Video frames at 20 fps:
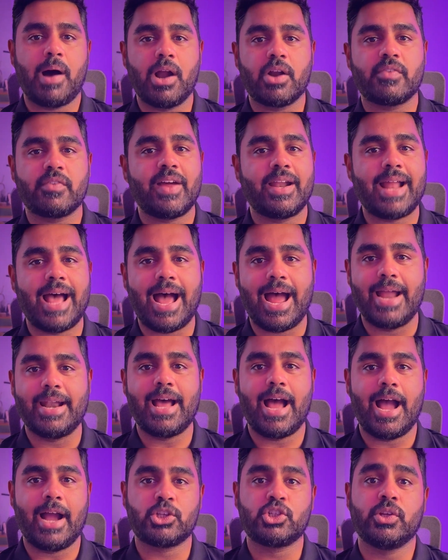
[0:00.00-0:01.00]
part of that
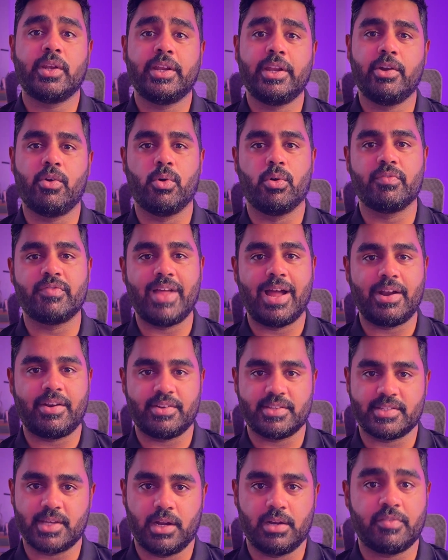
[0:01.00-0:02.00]
ad actually drove
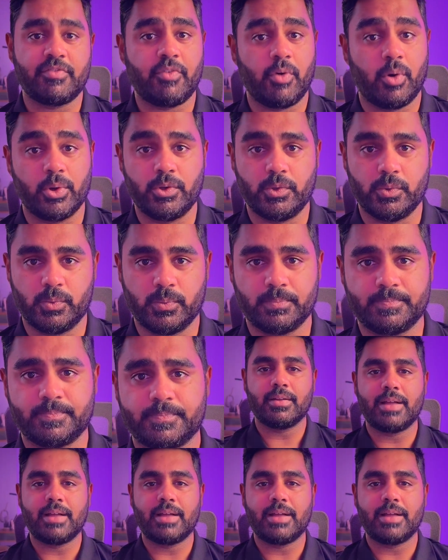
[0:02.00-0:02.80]
that result for you.